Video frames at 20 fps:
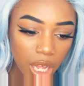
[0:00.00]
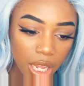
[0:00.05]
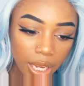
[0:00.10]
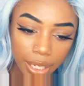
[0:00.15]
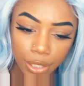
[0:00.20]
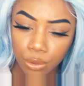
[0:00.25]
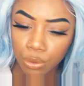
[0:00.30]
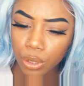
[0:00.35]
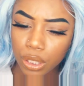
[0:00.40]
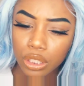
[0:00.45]
like
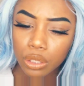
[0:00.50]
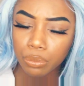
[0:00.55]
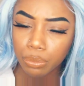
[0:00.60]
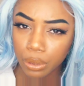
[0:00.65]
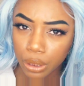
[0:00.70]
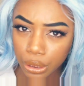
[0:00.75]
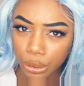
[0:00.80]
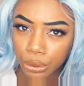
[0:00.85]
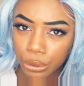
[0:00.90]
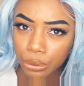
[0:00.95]
a royal
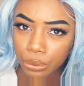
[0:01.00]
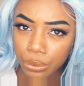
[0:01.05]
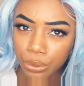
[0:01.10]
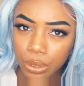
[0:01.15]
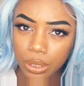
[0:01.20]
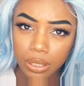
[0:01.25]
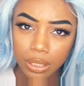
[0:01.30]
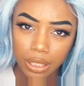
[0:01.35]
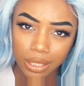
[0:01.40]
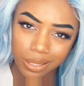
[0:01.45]
blue
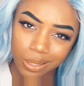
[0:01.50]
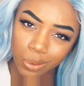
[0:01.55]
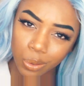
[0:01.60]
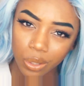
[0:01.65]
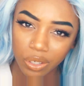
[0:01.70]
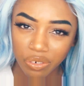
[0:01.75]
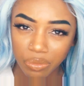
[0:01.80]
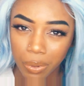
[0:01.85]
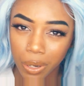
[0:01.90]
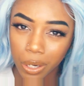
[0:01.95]
to sort
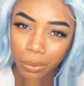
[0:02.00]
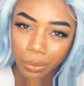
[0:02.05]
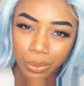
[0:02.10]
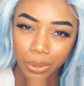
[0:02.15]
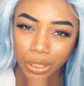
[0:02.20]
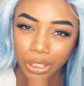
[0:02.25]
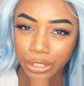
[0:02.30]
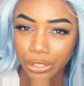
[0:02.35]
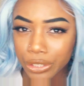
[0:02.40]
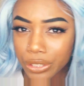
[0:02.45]
of
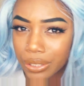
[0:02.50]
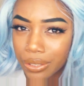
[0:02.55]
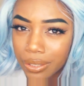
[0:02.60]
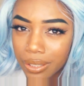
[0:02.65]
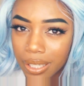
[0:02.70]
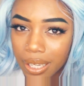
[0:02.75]
purplish,